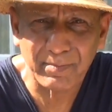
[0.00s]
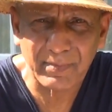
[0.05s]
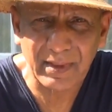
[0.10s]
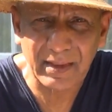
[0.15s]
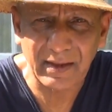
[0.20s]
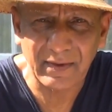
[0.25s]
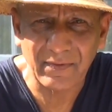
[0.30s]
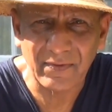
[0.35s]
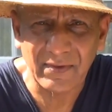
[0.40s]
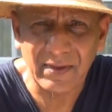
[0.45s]

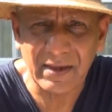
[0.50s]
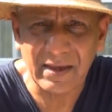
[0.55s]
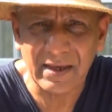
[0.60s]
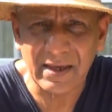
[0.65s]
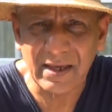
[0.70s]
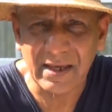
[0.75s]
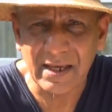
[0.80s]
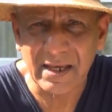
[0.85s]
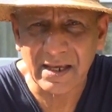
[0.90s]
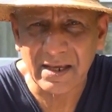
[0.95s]
in
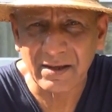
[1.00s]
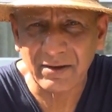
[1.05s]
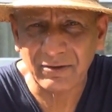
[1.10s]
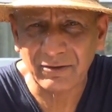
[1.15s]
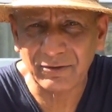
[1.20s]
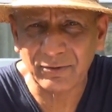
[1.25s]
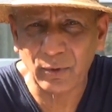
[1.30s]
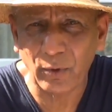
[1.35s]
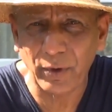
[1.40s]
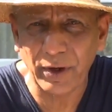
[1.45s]
the
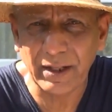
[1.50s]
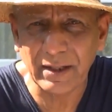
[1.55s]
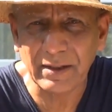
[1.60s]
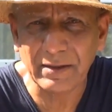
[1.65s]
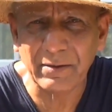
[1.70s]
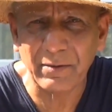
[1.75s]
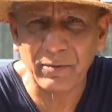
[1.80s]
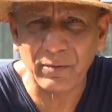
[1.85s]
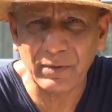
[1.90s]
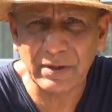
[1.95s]
soil
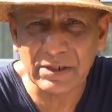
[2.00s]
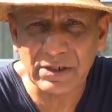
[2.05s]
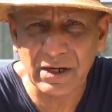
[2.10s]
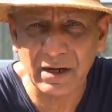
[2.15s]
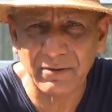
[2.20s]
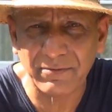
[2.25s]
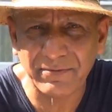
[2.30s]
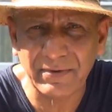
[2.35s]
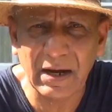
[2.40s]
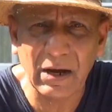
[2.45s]
which
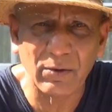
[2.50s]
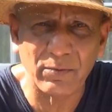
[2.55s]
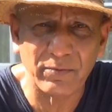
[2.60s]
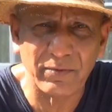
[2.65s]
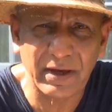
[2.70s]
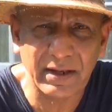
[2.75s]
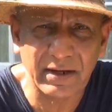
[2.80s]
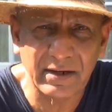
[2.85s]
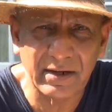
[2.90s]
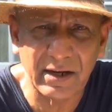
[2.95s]
are found
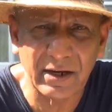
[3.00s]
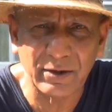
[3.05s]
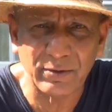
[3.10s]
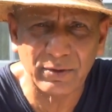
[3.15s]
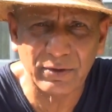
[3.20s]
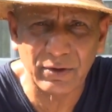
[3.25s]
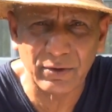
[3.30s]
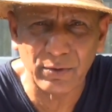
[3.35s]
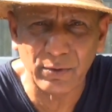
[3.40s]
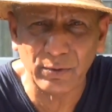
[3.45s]
very near
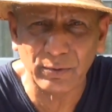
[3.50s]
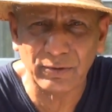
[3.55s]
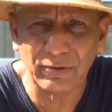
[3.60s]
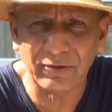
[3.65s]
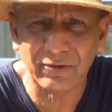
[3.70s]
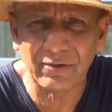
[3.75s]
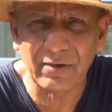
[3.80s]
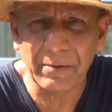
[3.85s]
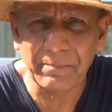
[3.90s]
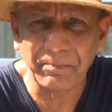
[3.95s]
to the
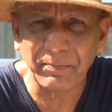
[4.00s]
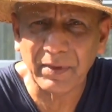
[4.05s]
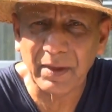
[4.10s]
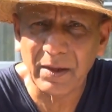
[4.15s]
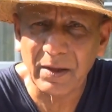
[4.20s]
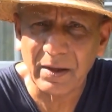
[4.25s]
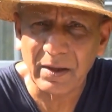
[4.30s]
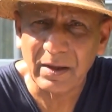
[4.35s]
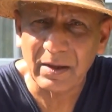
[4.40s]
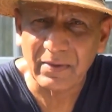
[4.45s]
roots.
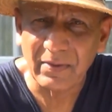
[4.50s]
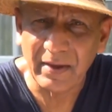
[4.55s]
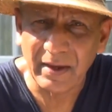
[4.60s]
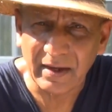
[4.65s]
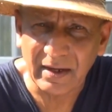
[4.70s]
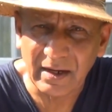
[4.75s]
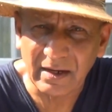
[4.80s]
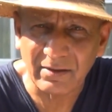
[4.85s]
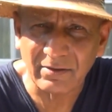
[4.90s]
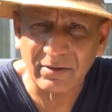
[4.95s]
They
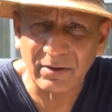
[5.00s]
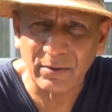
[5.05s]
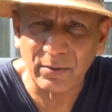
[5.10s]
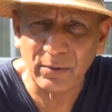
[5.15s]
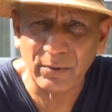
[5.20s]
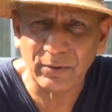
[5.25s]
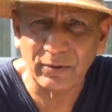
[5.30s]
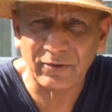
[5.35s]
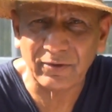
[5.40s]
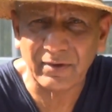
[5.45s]
eat the
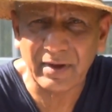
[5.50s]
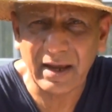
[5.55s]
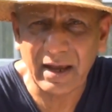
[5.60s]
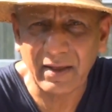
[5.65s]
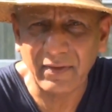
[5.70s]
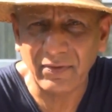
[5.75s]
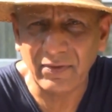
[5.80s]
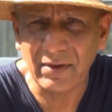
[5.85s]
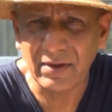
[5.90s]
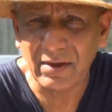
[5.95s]
roots,
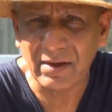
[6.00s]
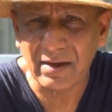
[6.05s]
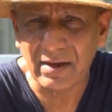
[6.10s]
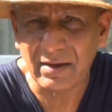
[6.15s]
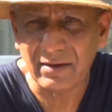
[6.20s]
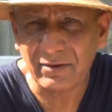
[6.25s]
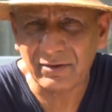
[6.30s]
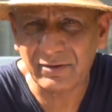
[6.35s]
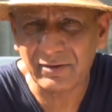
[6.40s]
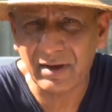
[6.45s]
and the
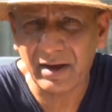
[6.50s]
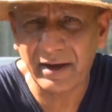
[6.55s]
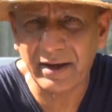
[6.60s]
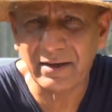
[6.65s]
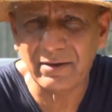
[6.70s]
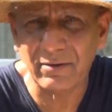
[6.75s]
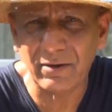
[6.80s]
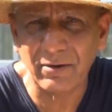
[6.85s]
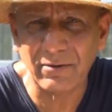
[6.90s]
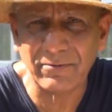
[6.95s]

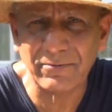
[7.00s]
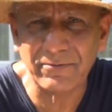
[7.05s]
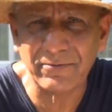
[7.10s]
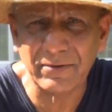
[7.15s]
sign of